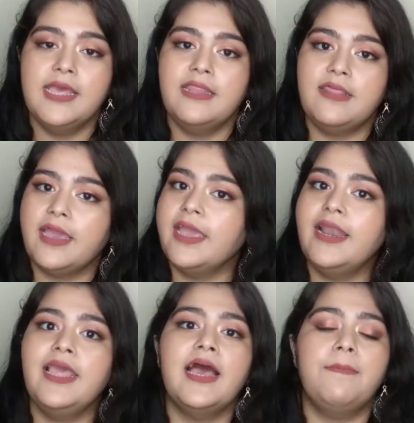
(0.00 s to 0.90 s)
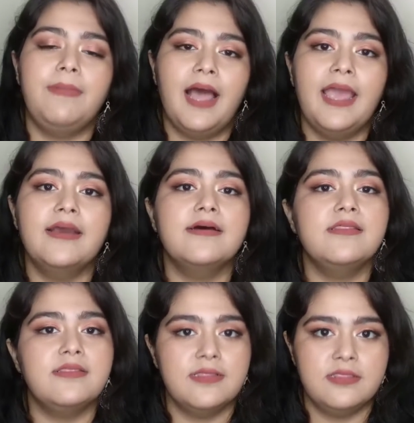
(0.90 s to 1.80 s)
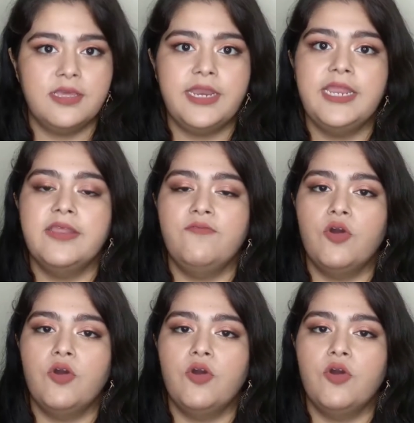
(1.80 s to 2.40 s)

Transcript: Secondly, apply a sunscreen if